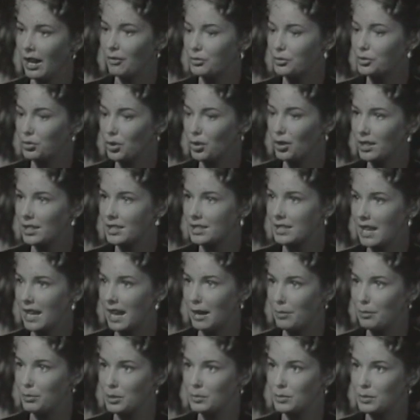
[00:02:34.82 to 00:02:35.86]
After all that's
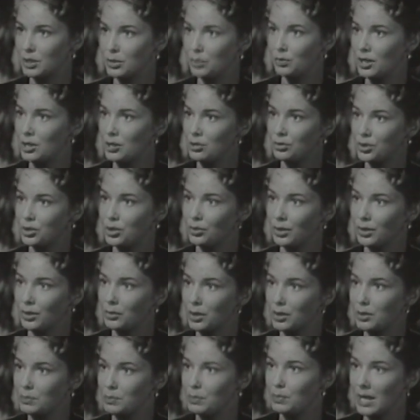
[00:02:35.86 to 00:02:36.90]
happened between you two, it
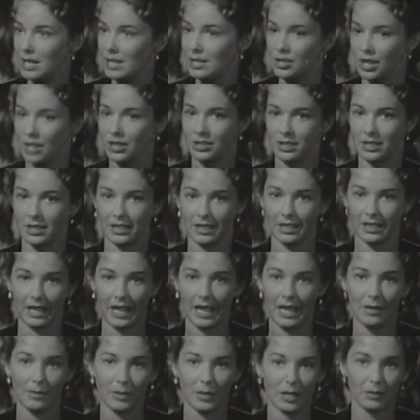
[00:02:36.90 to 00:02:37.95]
wouldn't be just a
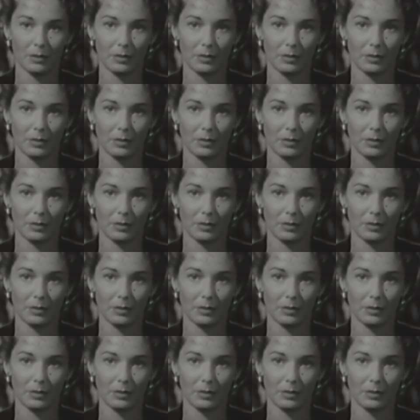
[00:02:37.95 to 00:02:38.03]
game.